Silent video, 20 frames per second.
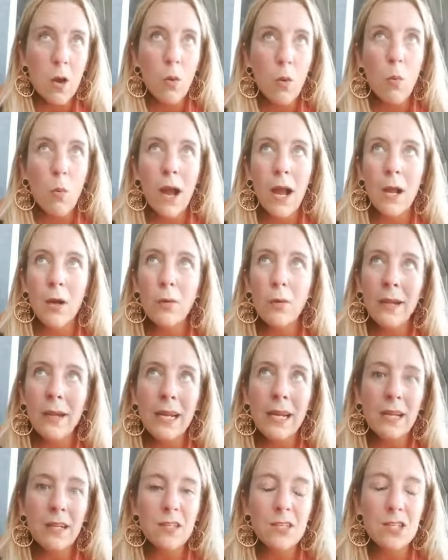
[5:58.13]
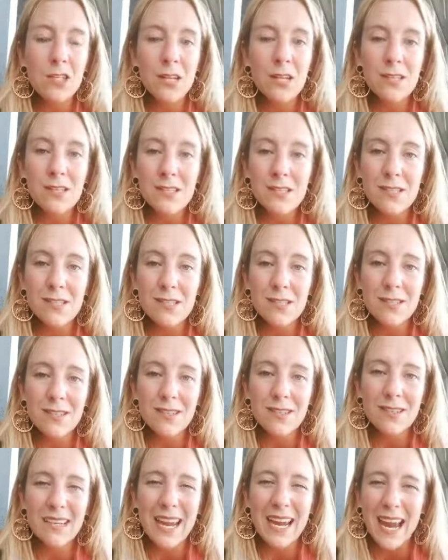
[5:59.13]
why we just
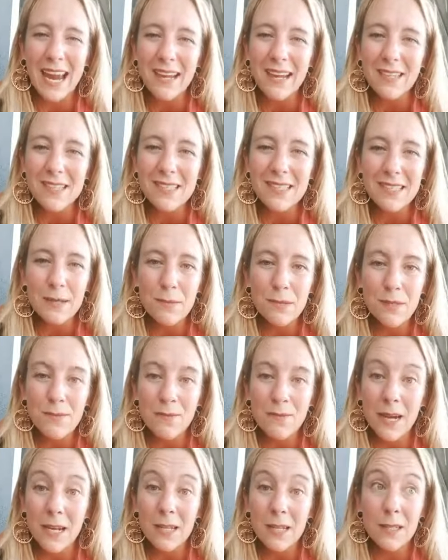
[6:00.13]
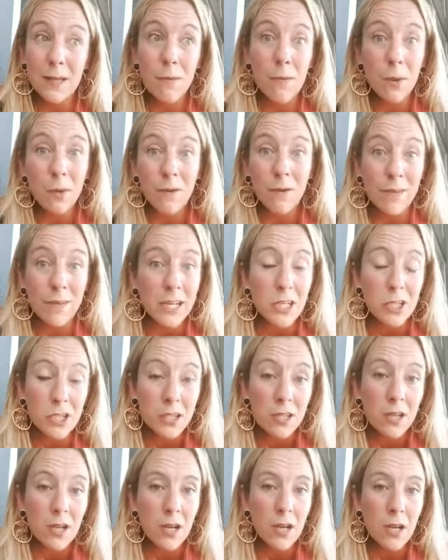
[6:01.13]
can't seem to find the
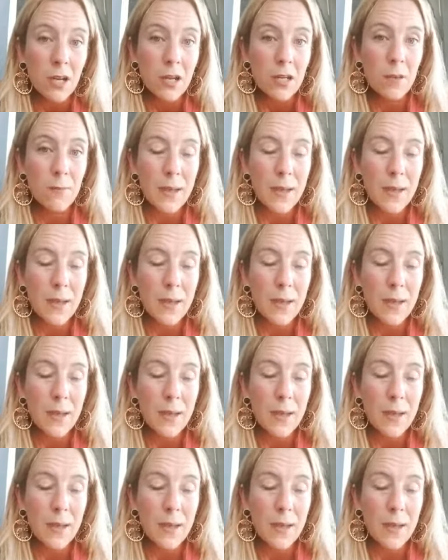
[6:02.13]
motivation, the